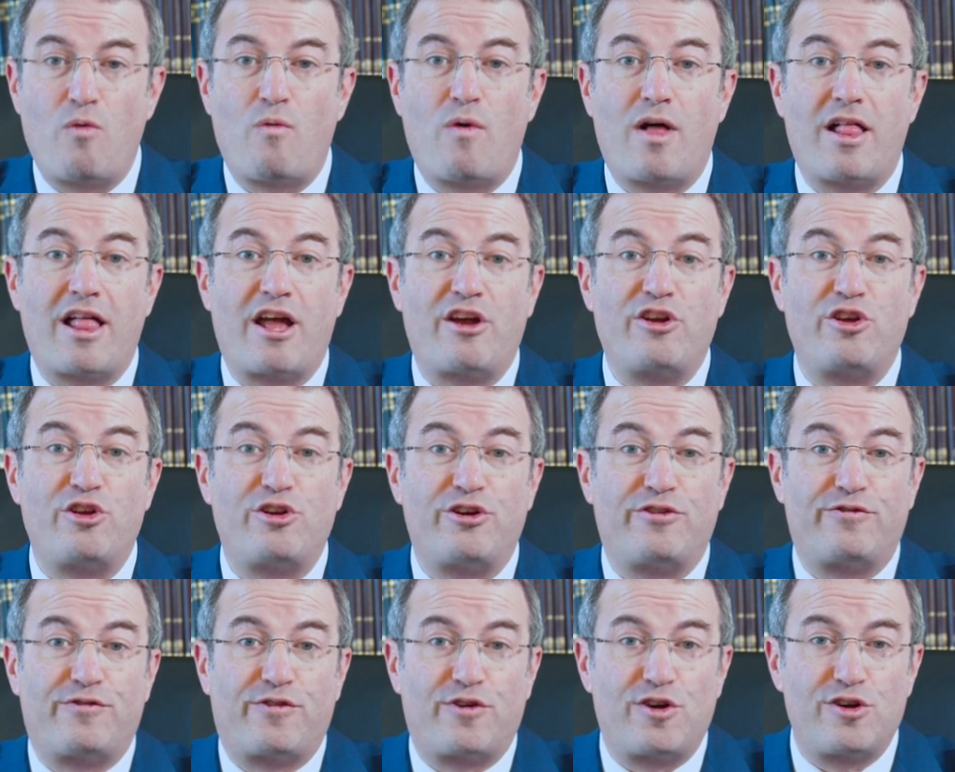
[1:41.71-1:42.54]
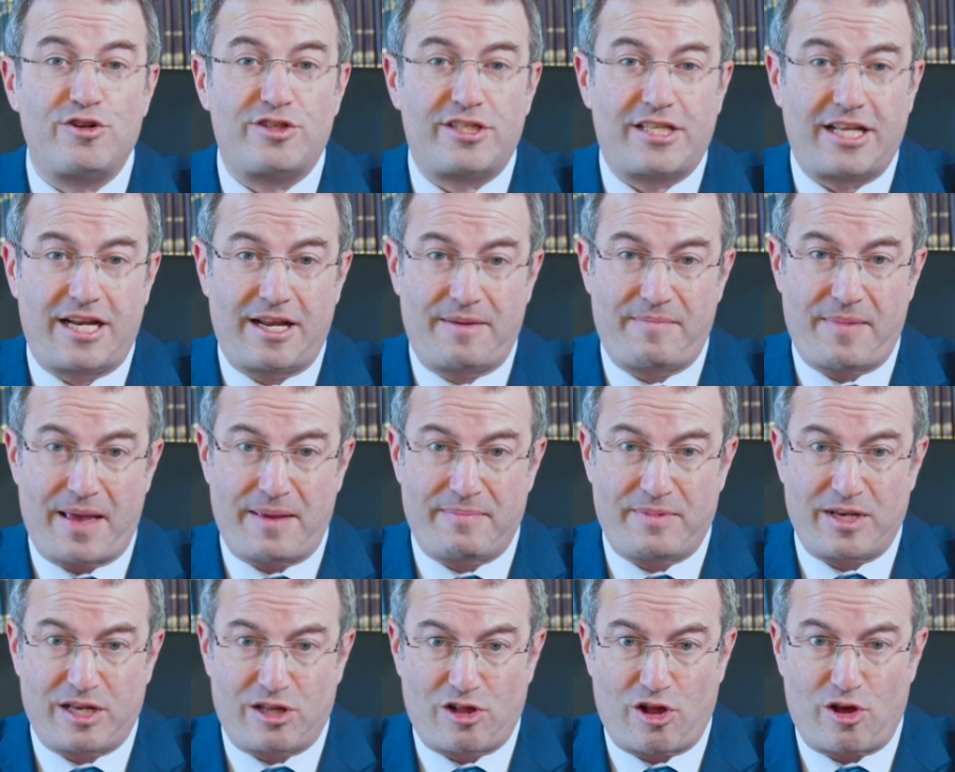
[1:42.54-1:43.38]
While our university
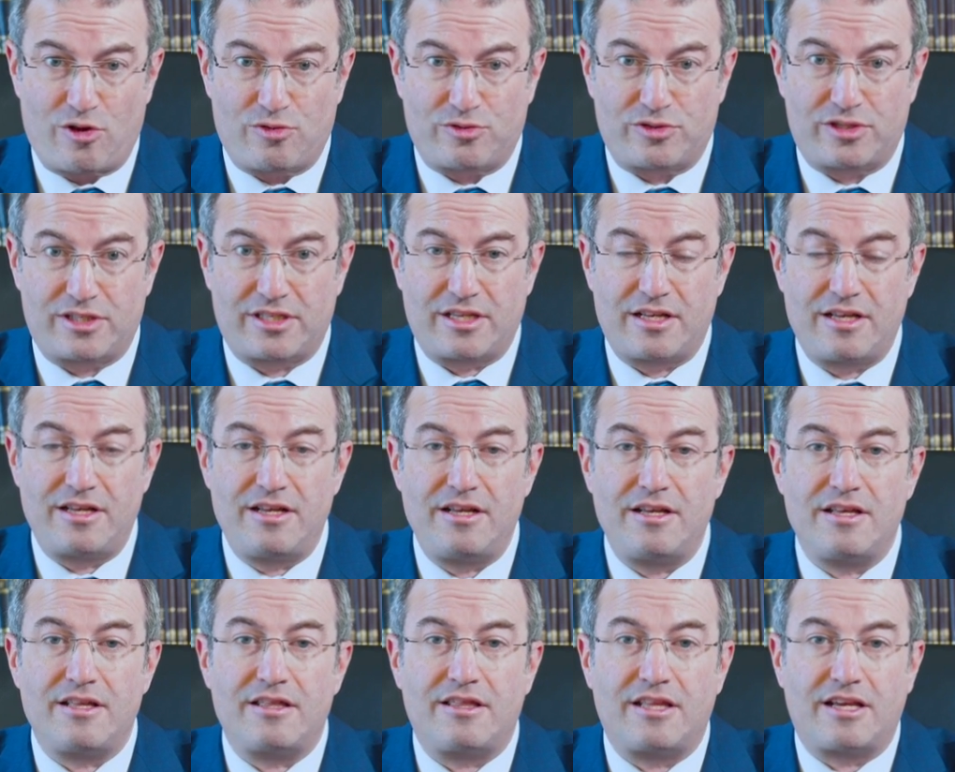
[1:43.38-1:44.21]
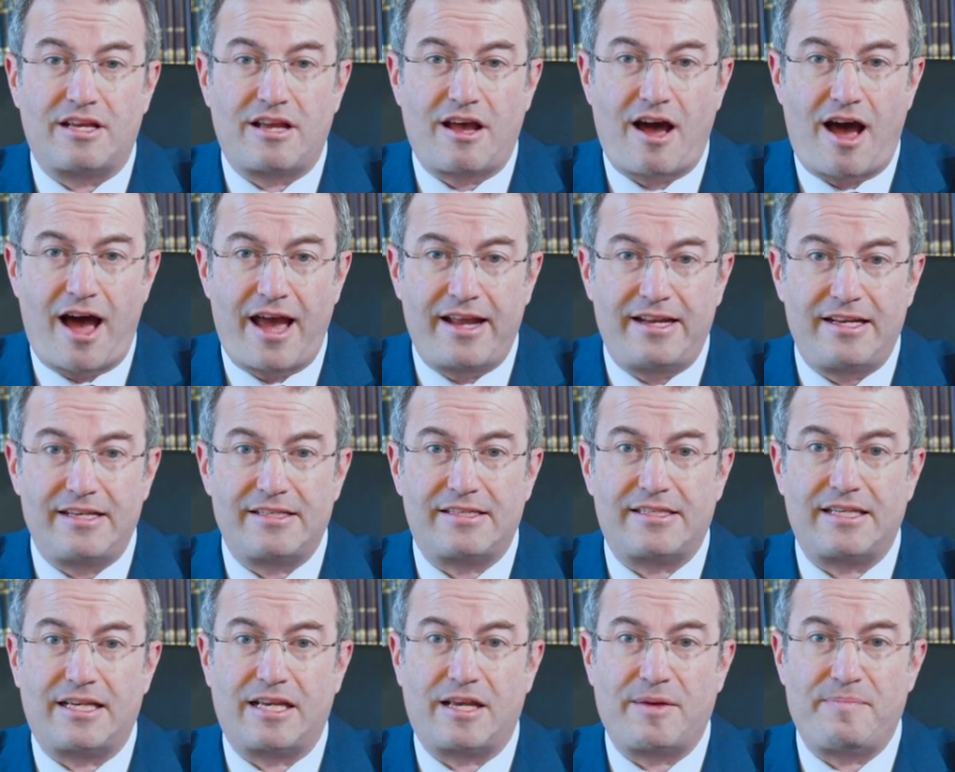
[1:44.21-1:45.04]
may be closed, the
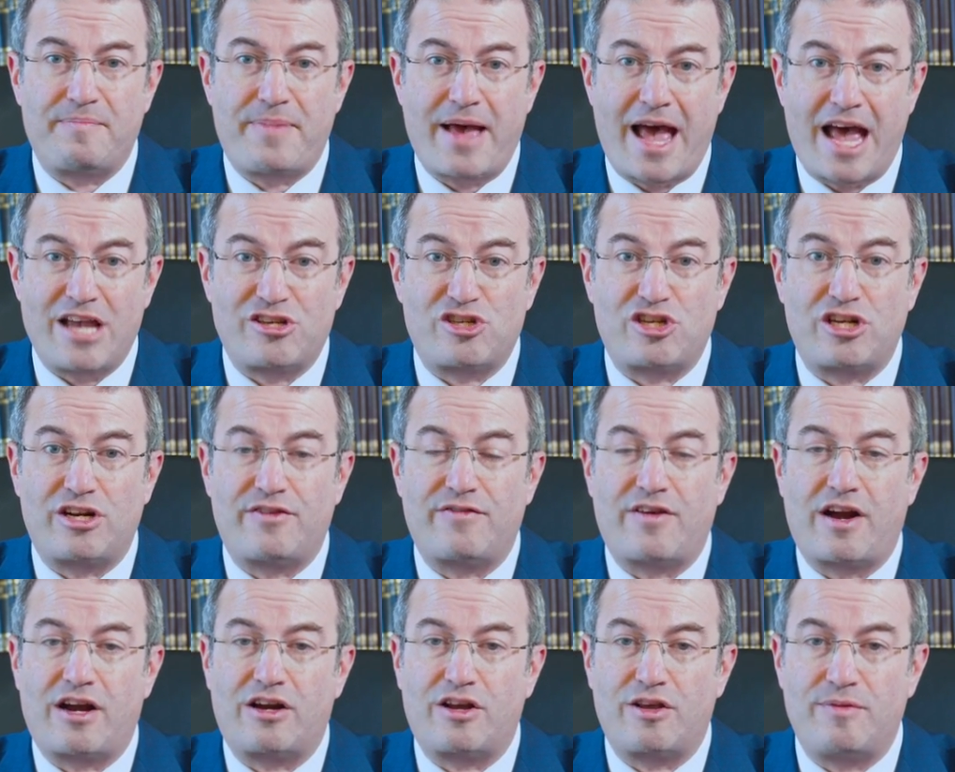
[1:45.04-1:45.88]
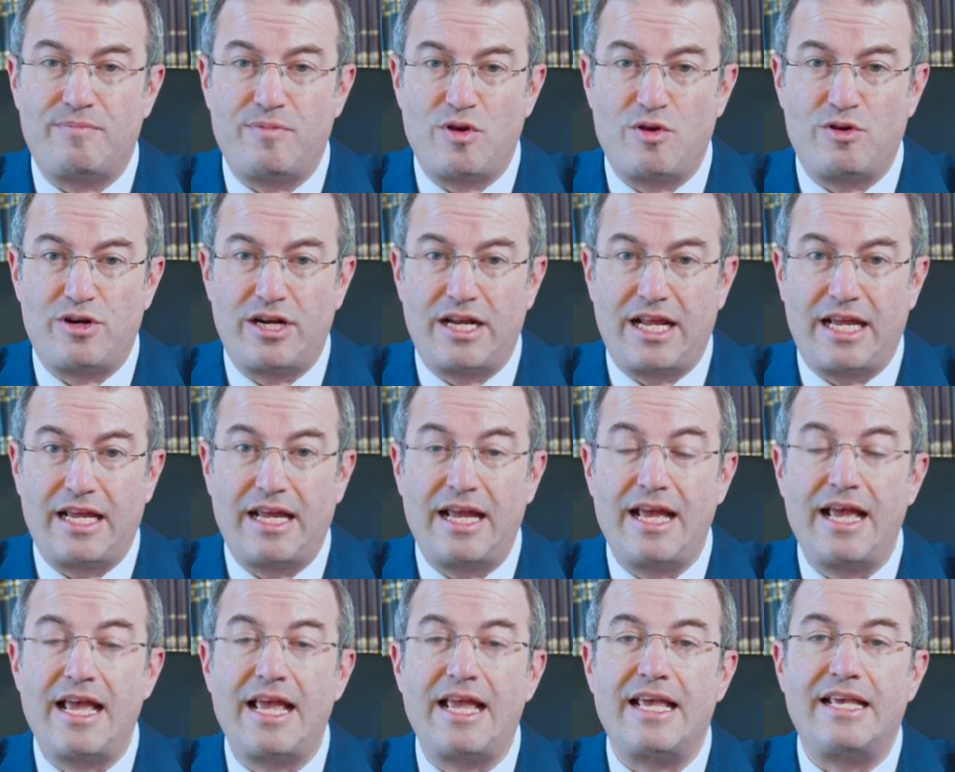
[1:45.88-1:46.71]
kindness and compassion of our
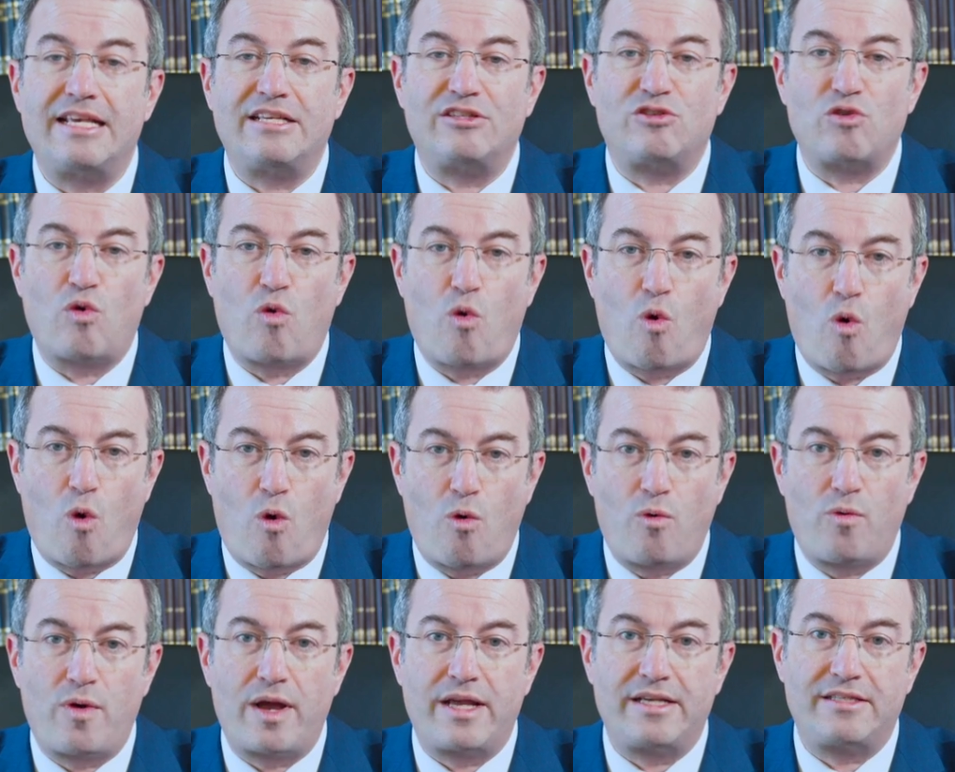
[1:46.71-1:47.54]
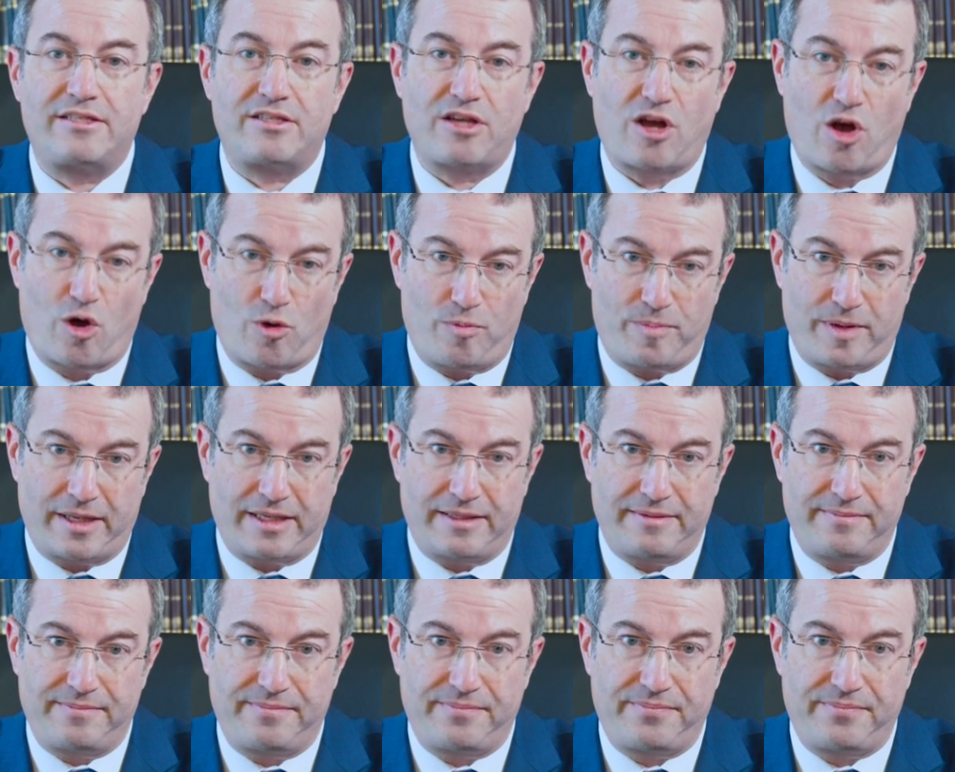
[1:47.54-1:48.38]
community is always open.